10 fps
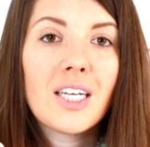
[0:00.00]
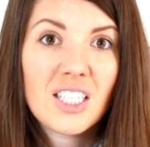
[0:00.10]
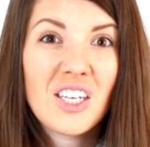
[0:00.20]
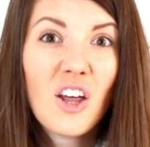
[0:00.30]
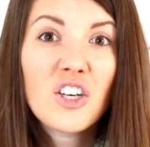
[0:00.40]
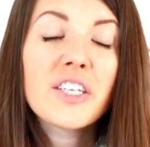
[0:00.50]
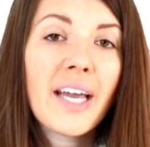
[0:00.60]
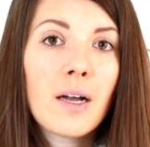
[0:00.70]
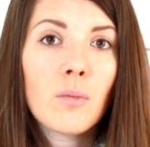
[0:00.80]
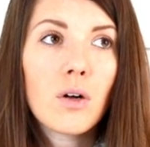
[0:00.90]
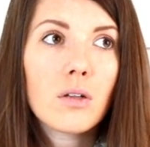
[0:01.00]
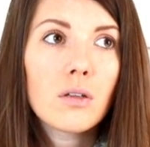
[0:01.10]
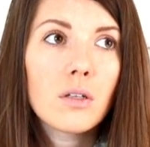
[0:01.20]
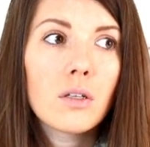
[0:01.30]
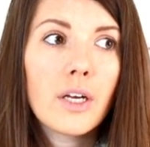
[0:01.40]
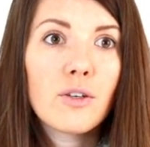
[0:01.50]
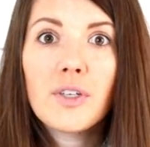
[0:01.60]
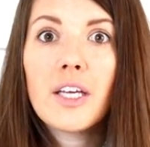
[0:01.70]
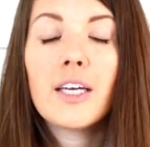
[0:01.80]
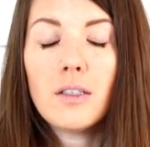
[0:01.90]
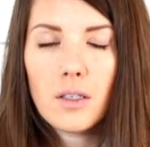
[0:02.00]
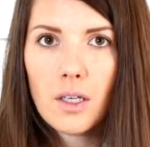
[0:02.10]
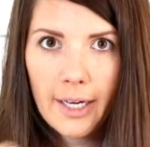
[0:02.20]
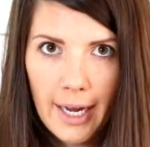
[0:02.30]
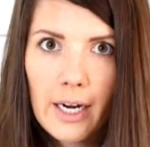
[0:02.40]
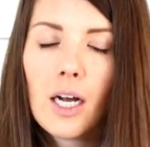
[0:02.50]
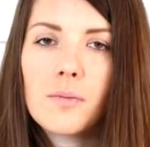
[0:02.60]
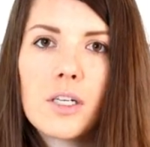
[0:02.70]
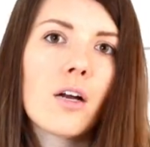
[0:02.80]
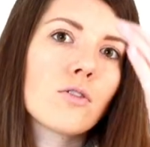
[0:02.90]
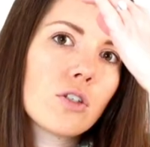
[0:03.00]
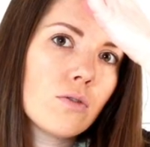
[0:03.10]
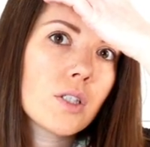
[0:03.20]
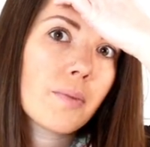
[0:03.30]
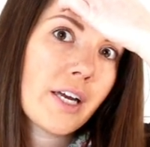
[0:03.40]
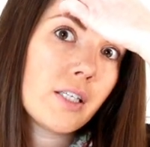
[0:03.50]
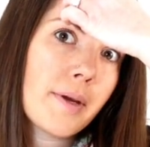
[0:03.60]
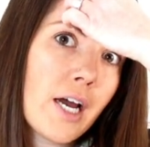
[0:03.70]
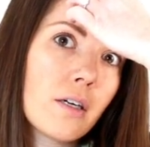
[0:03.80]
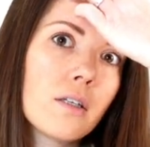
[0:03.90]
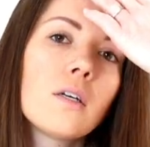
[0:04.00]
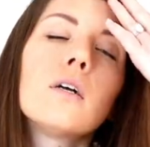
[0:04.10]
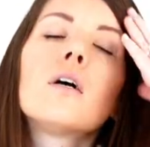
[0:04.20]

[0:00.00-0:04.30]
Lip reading: it's another gamble. It really, again, it comes down to supply and demand.